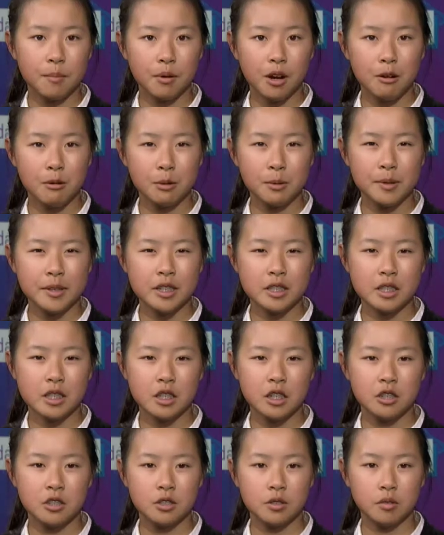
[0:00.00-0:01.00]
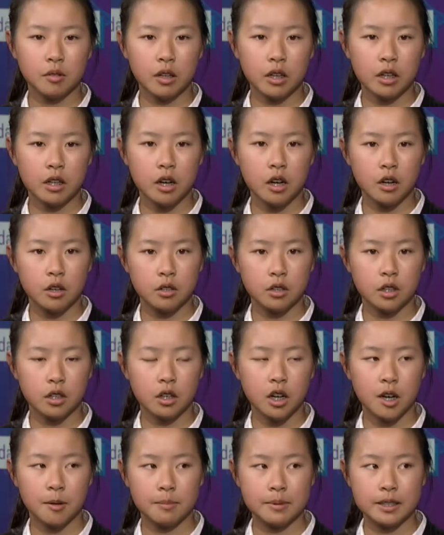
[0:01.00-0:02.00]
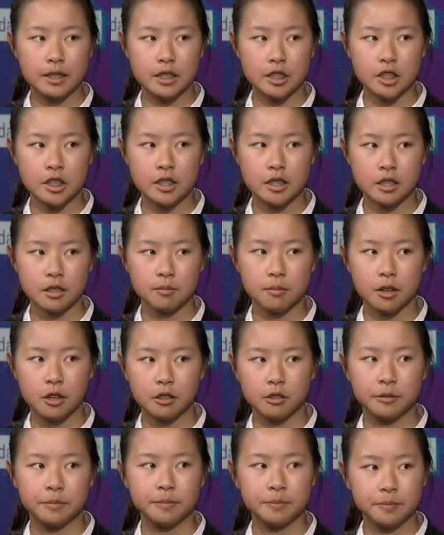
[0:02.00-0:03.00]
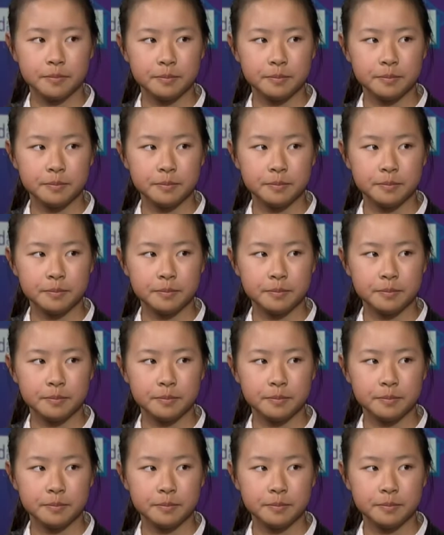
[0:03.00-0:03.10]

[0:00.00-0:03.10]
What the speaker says: I'm probably just going to do other competitions as well.